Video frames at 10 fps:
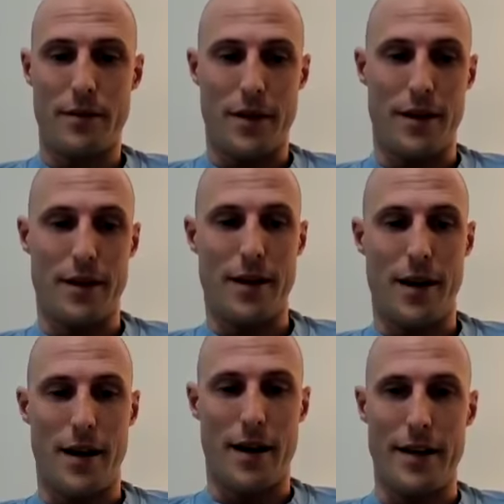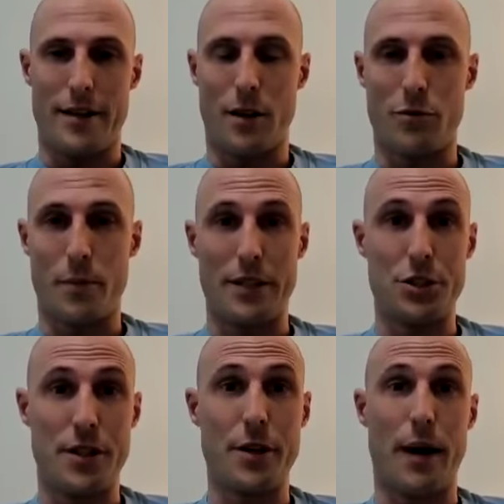I come from an
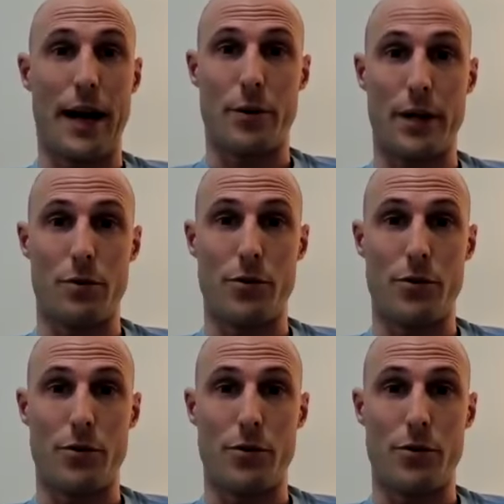engineering background.